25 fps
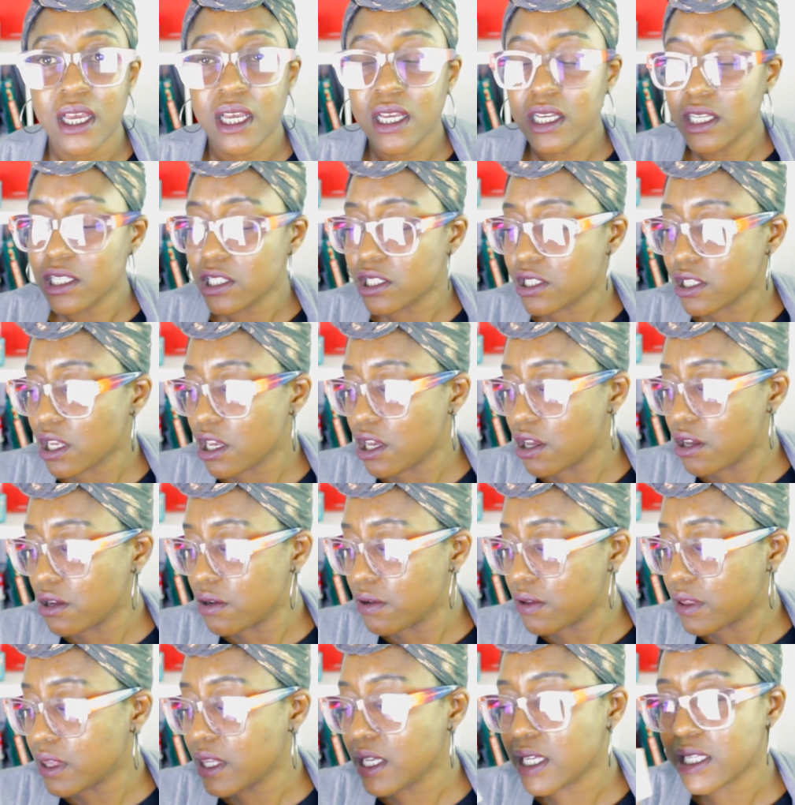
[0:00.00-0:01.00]
So
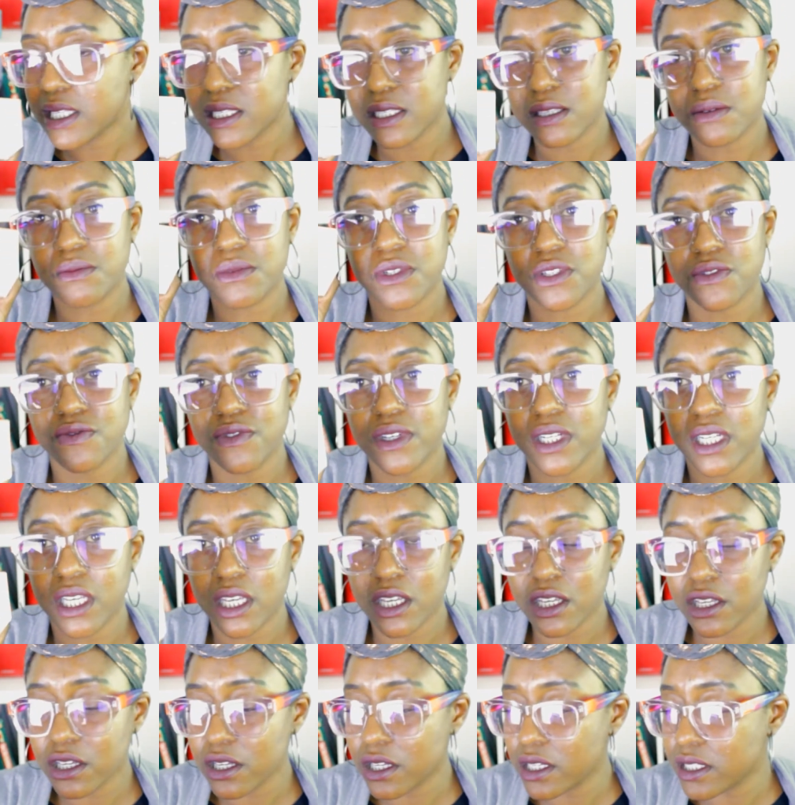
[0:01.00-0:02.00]
this was really
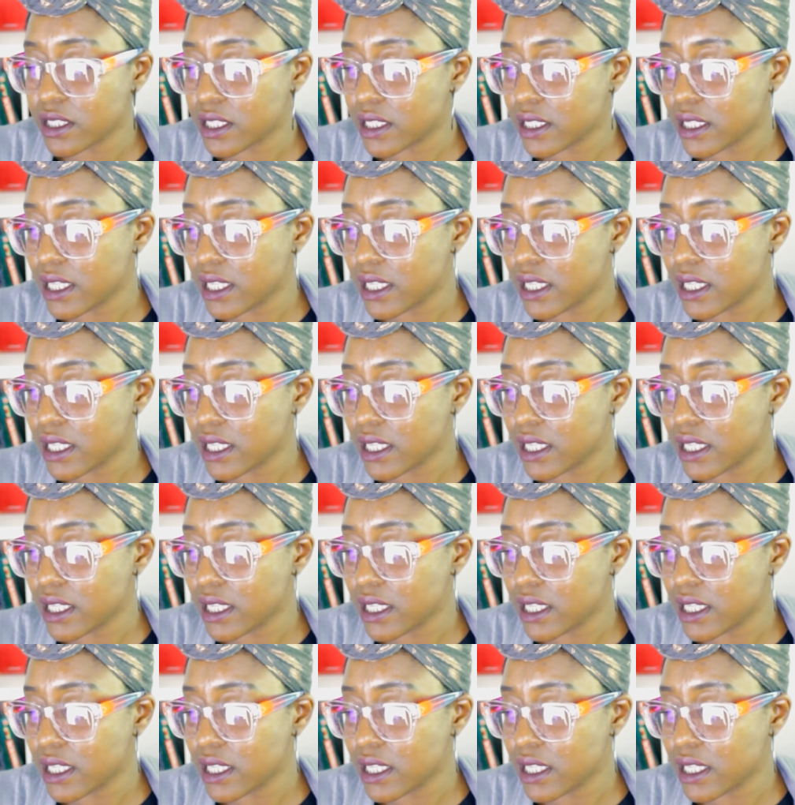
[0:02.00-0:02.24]
good.